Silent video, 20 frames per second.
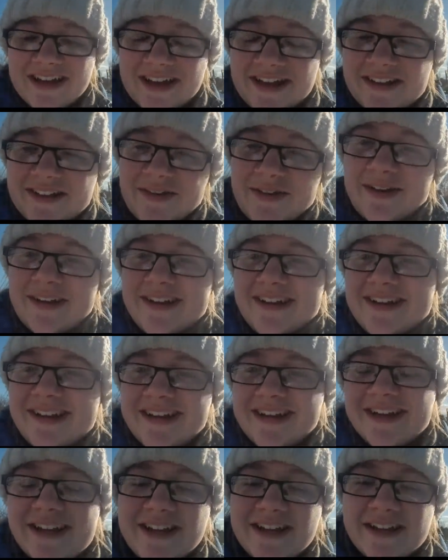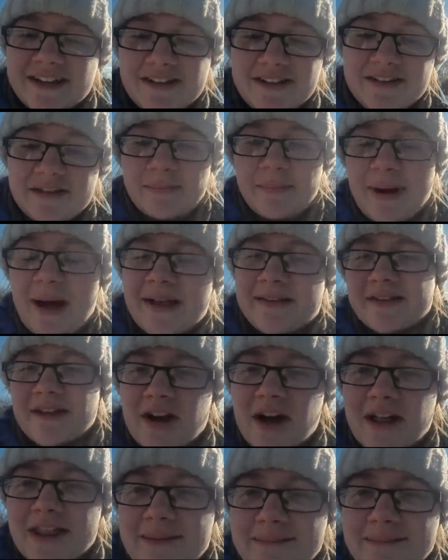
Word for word: so I can deposit all the